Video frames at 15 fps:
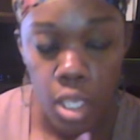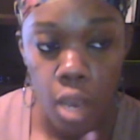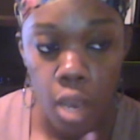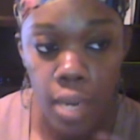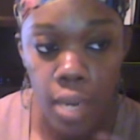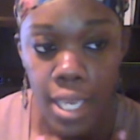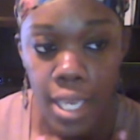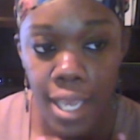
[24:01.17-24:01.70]
All
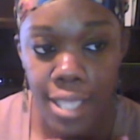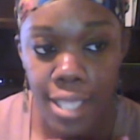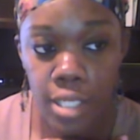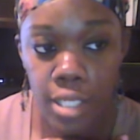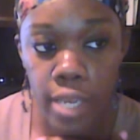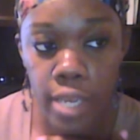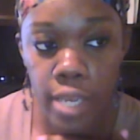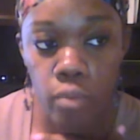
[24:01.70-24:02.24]
right.
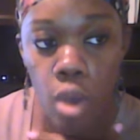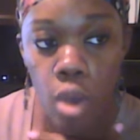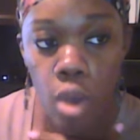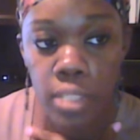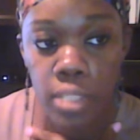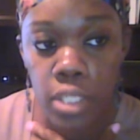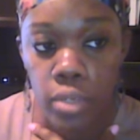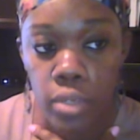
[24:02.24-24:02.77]
And raw
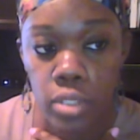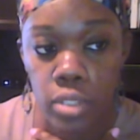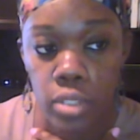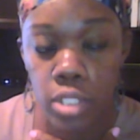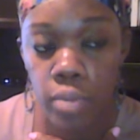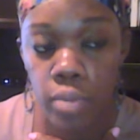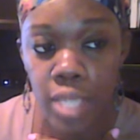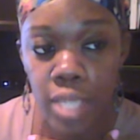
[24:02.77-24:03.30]
materials
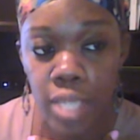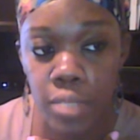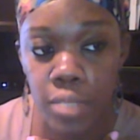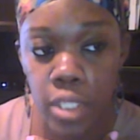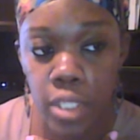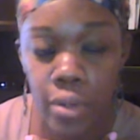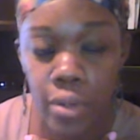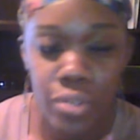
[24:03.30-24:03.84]
and direct
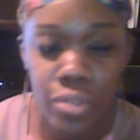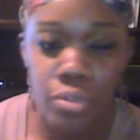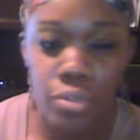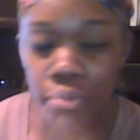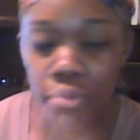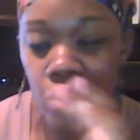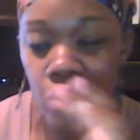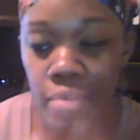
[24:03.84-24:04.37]
materials are
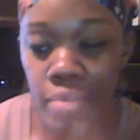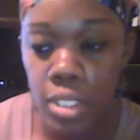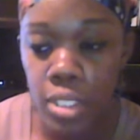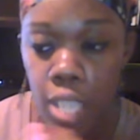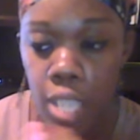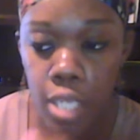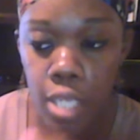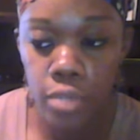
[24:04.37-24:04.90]
pretty much
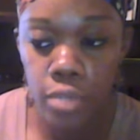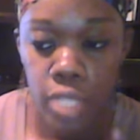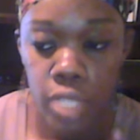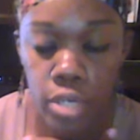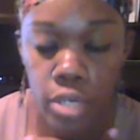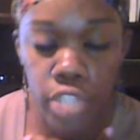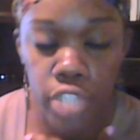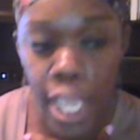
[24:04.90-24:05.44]
kind of used
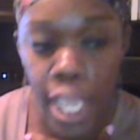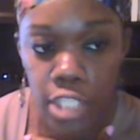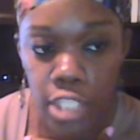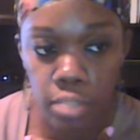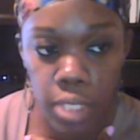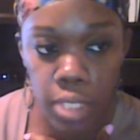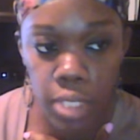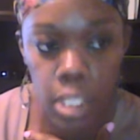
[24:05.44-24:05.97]

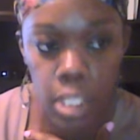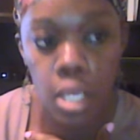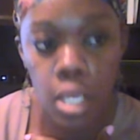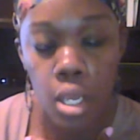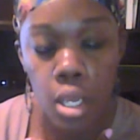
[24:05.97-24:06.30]
interchangeably.